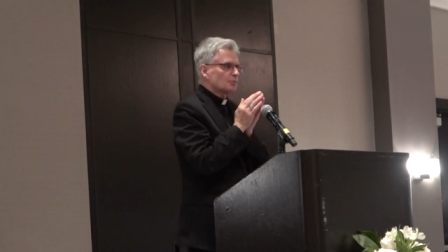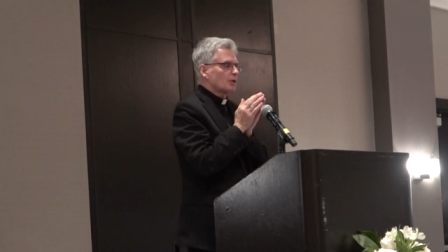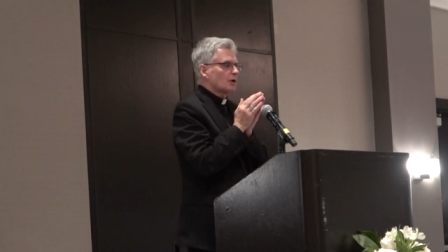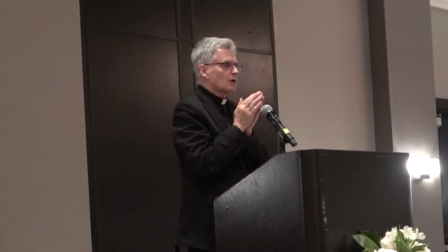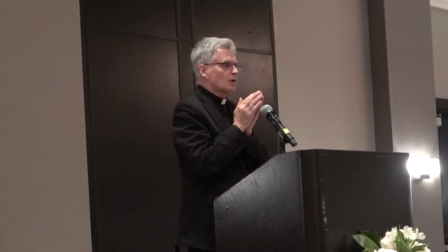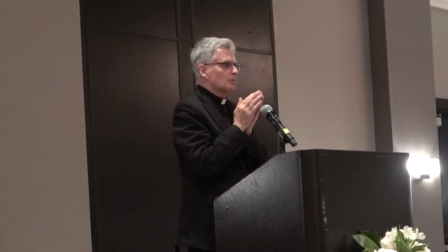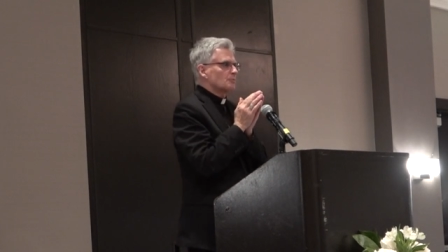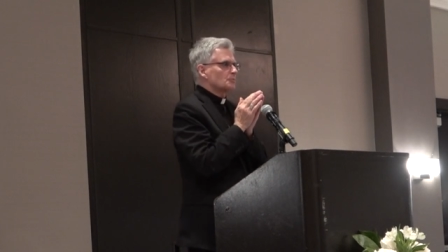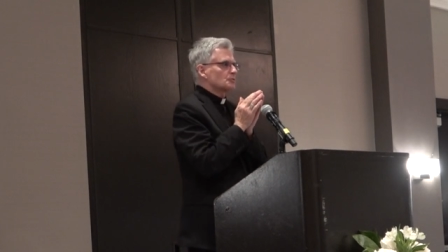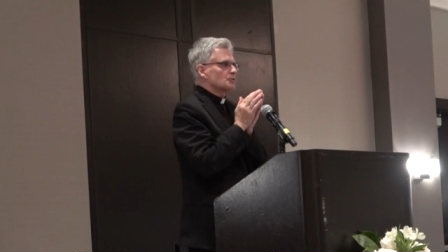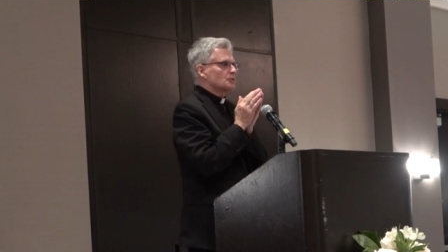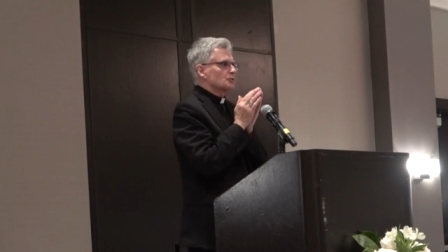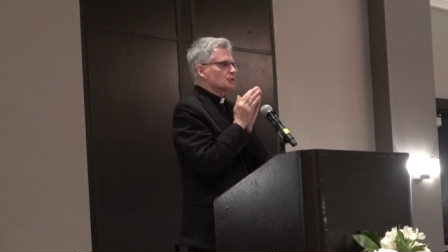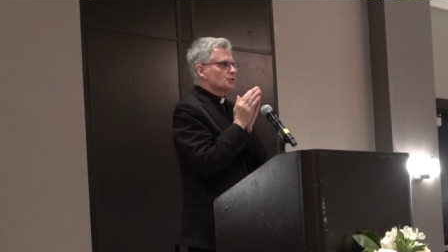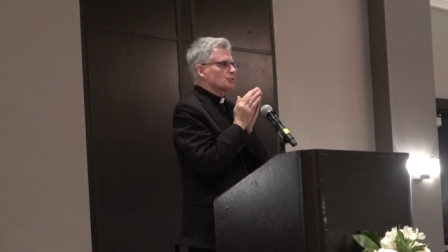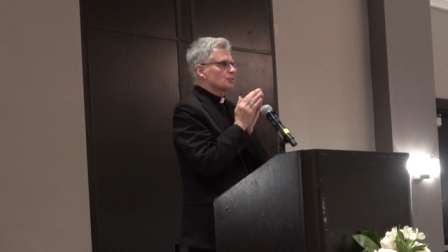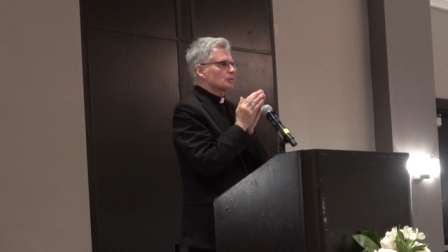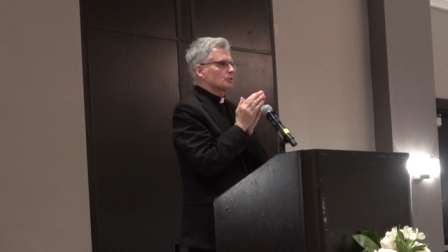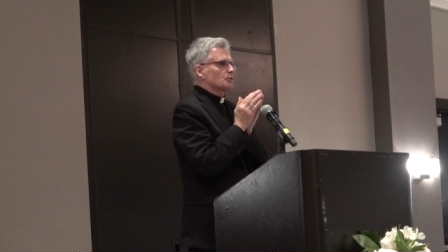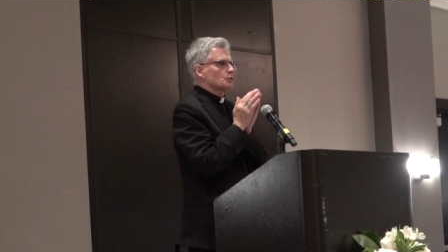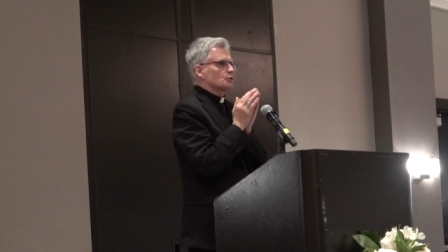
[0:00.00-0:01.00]
problems, the
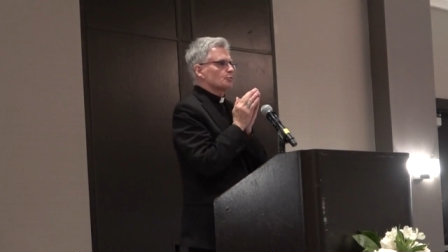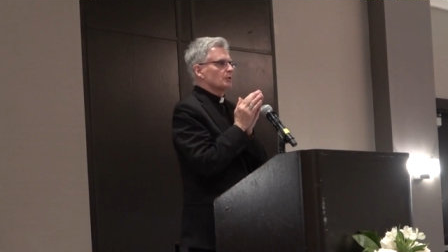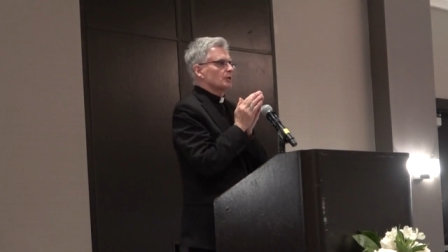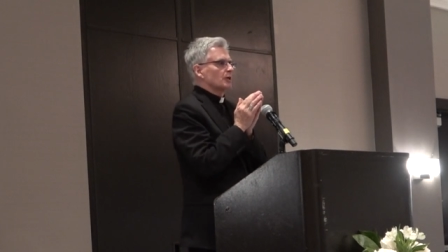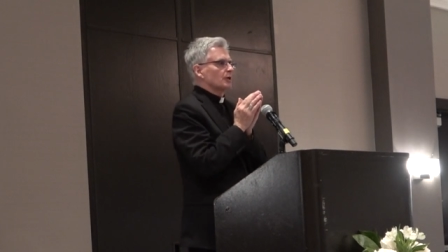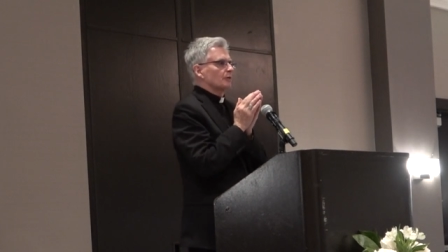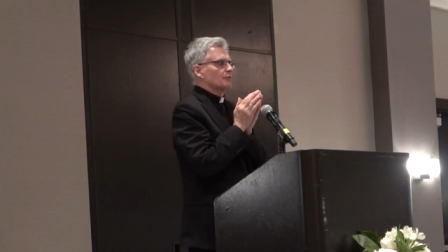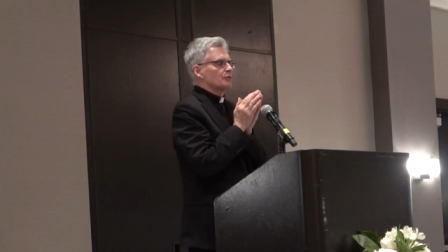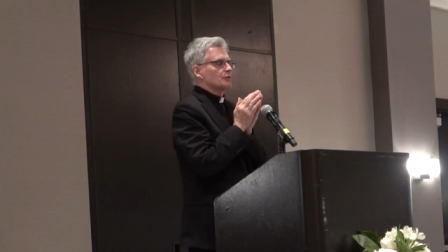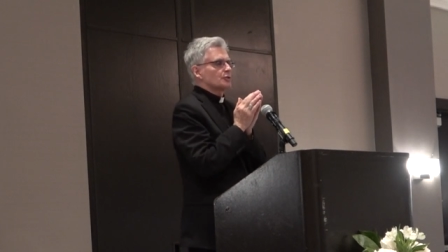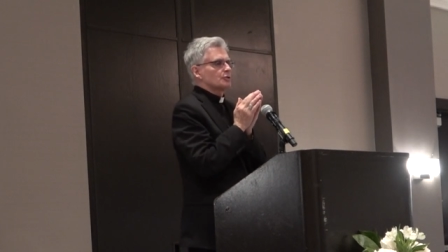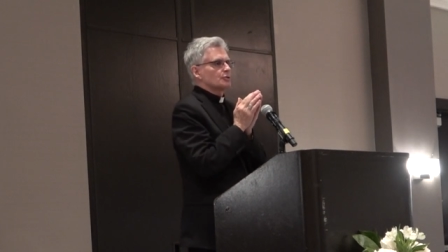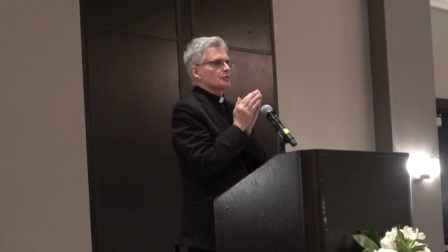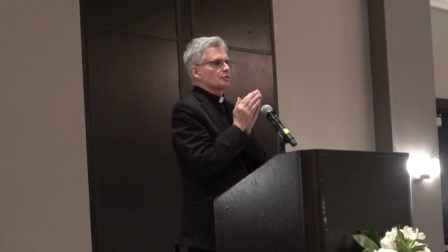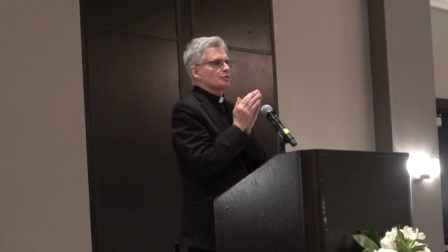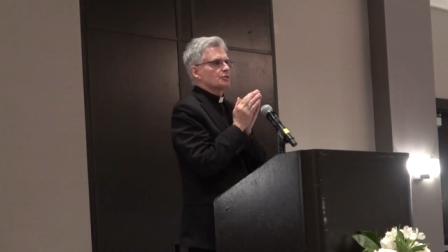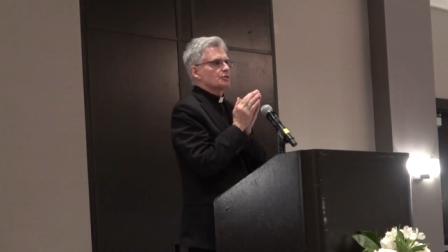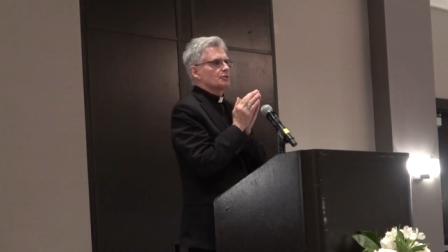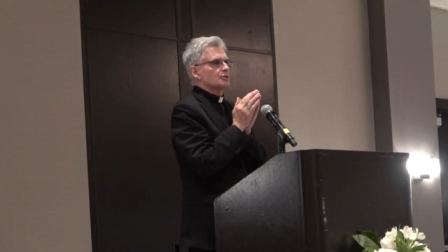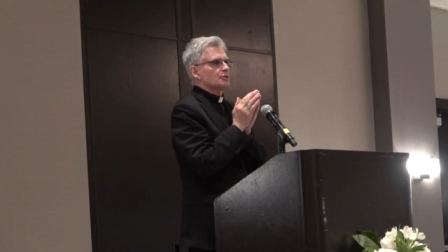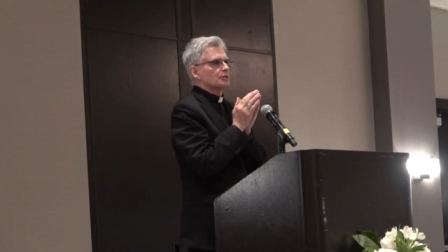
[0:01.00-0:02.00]
struggles we have in the
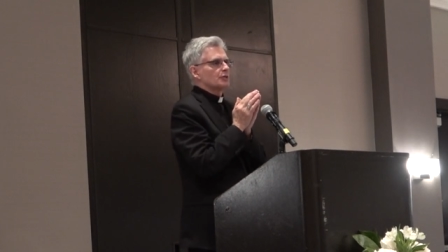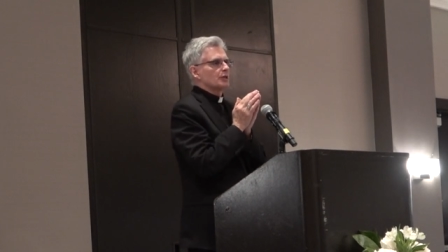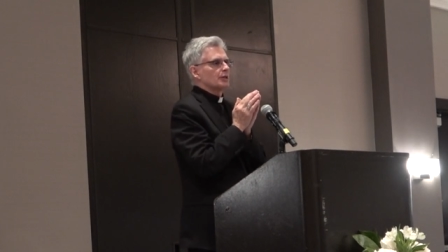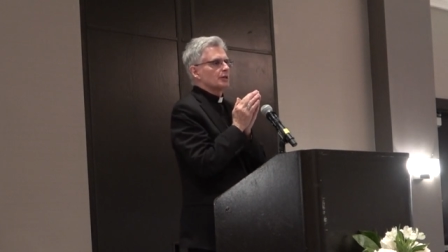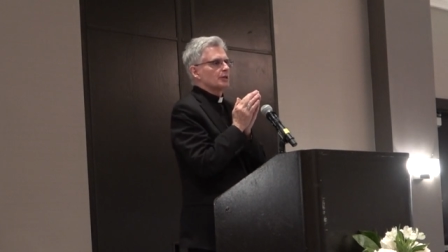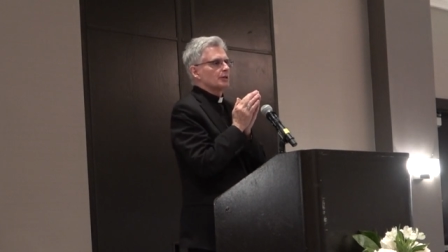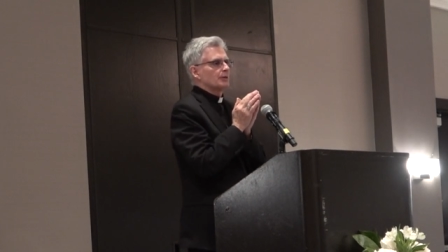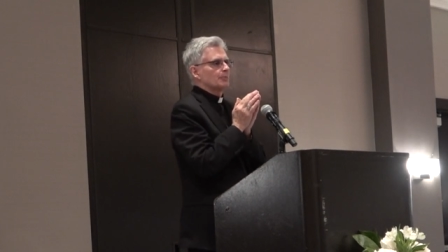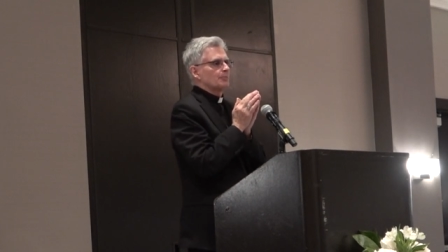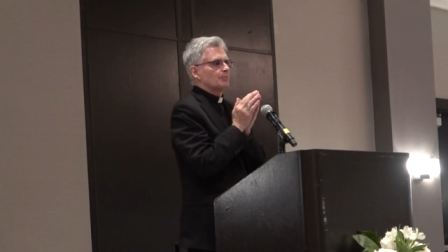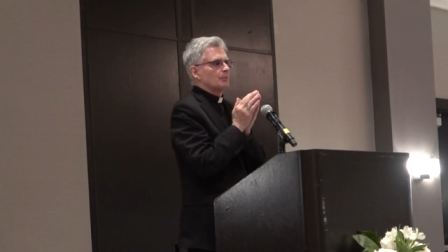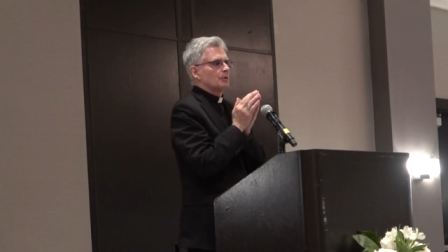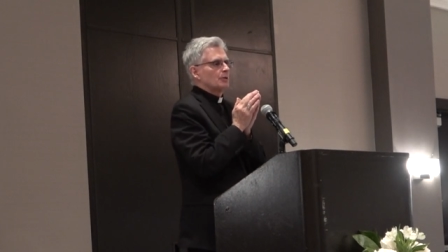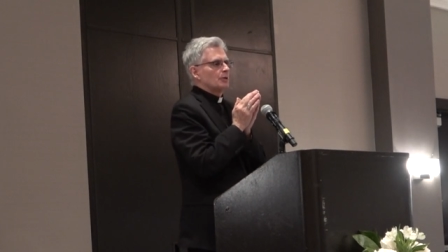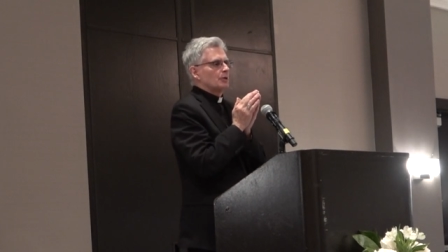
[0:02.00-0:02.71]
church today